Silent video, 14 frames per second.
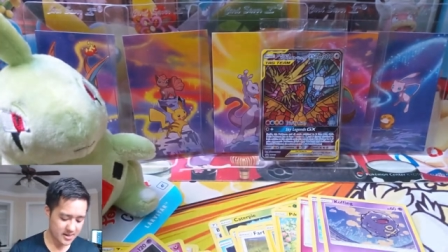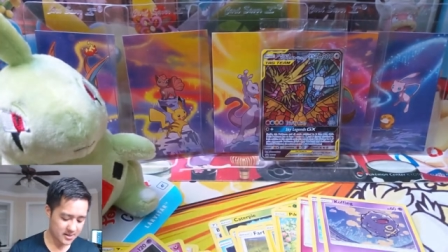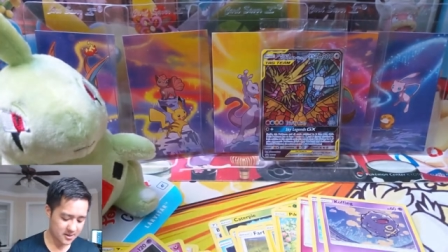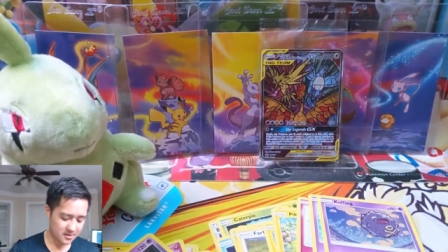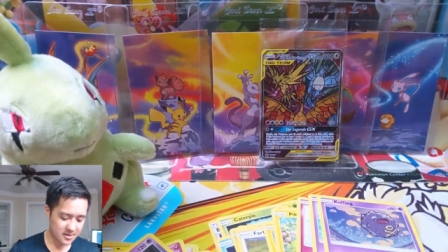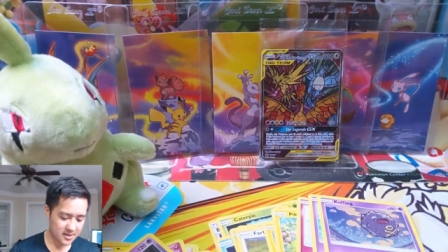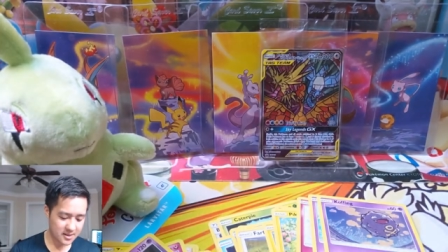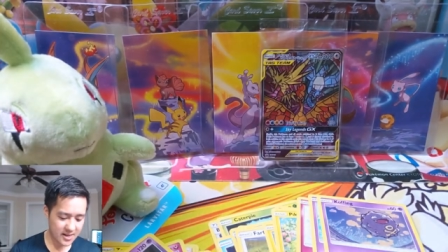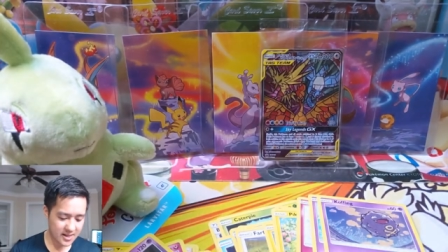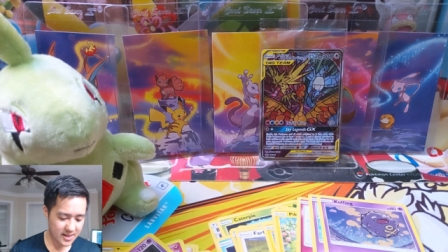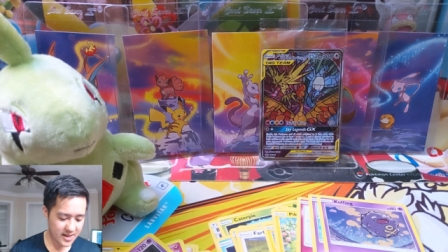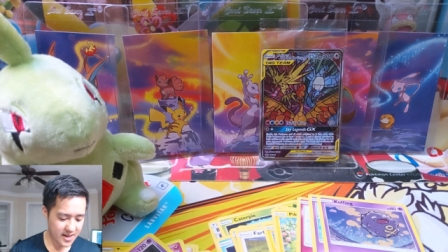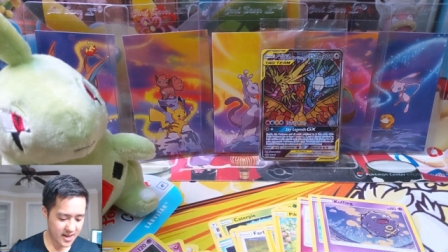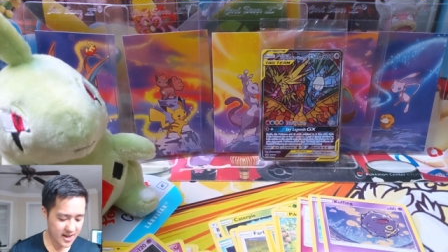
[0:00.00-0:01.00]
Still need
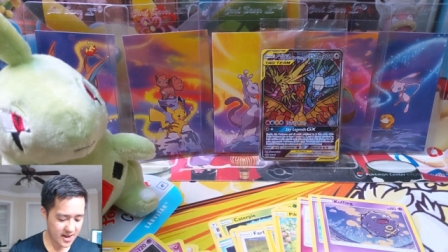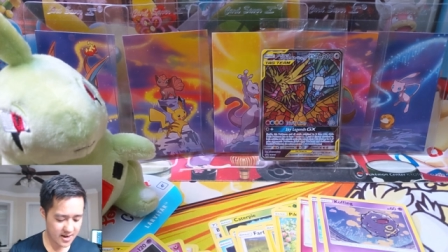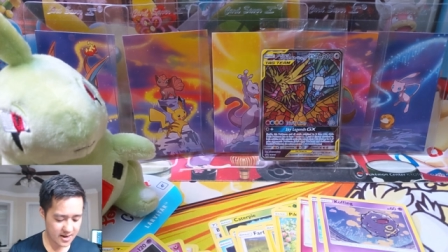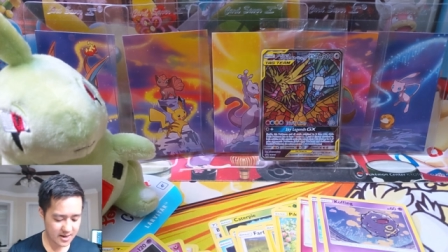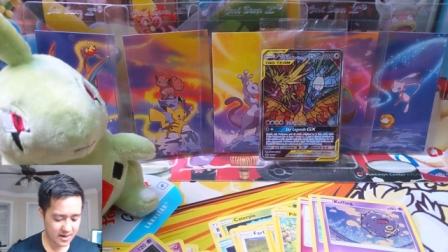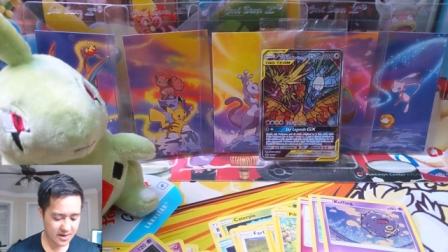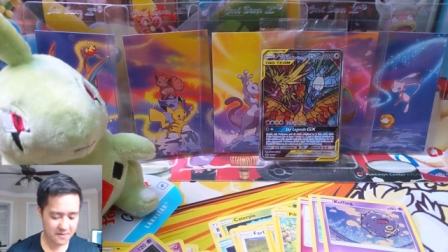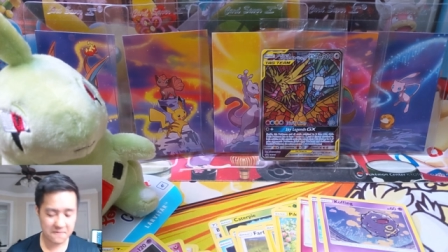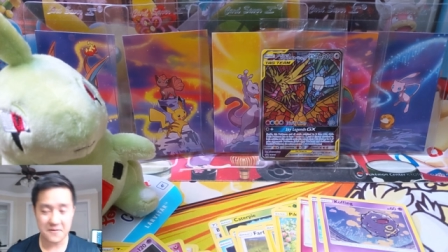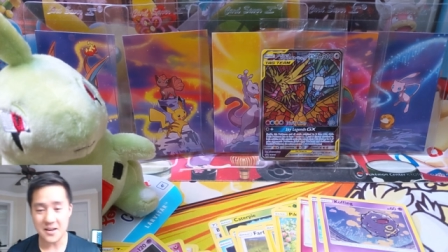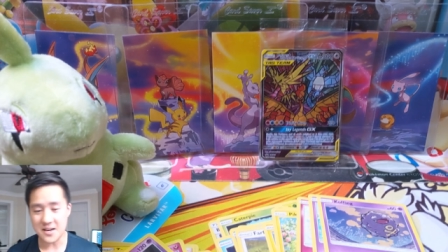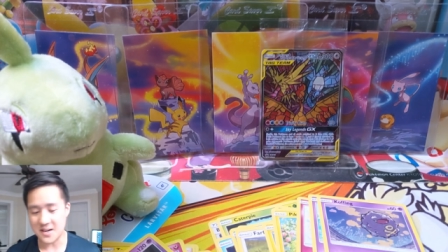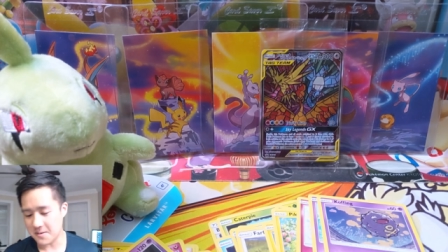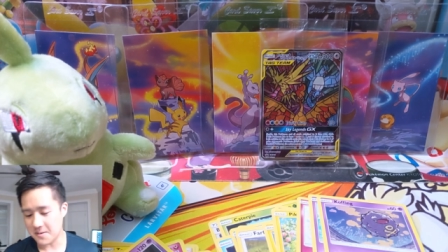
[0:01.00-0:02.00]
Lele and
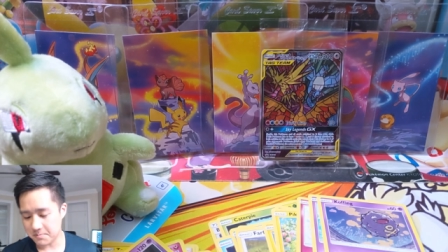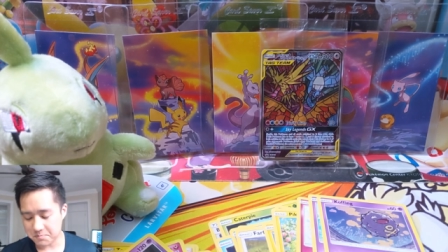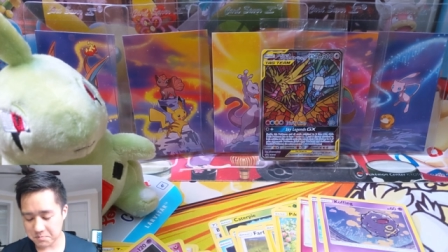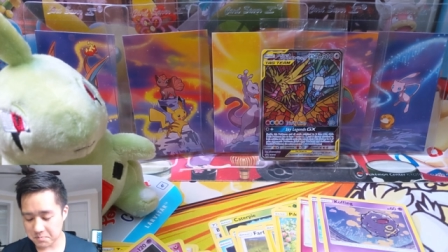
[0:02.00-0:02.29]
Feeny.